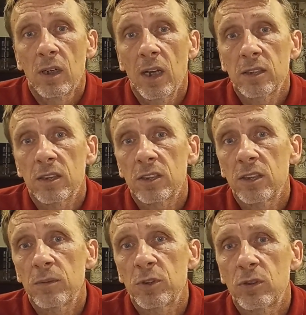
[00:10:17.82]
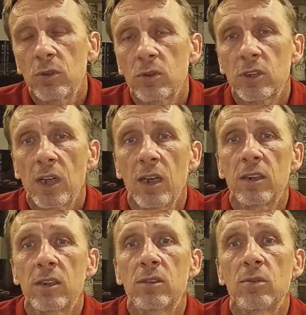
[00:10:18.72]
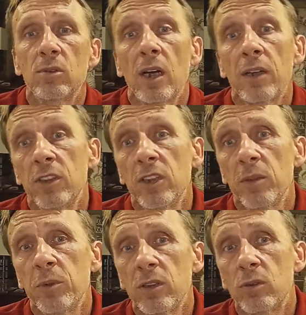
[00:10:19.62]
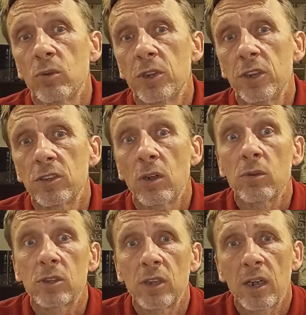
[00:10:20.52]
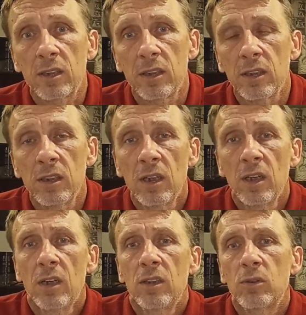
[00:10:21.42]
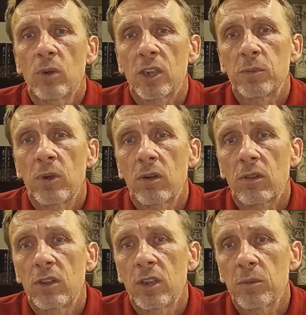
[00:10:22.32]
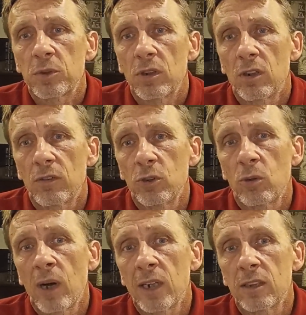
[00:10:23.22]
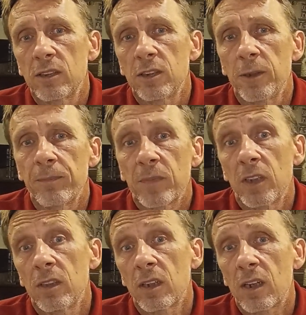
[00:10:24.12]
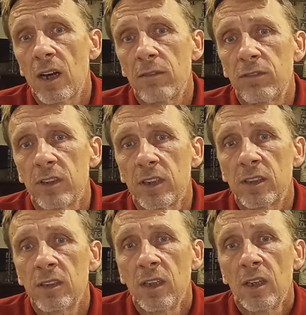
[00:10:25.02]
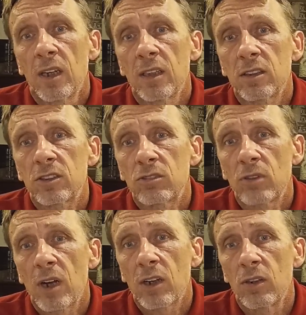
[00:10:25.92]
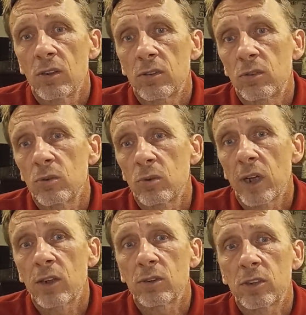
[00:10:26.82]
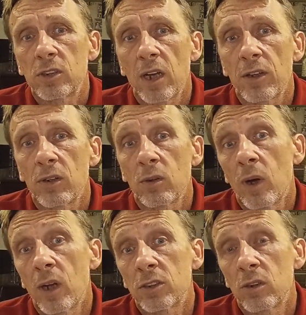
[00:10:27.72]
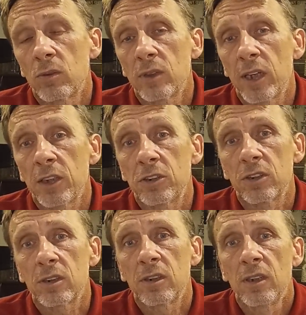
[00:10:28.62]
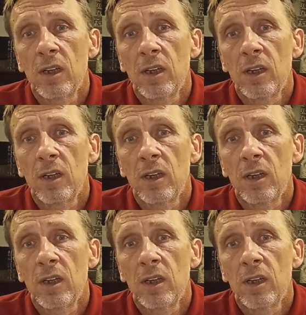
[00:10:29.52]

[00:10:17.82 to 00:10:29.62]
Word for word: Hesse seems to use Heller to dive deep into his own psyche, to explore themes of duality, inner conflict, and the struggle to reconcile one's own nature.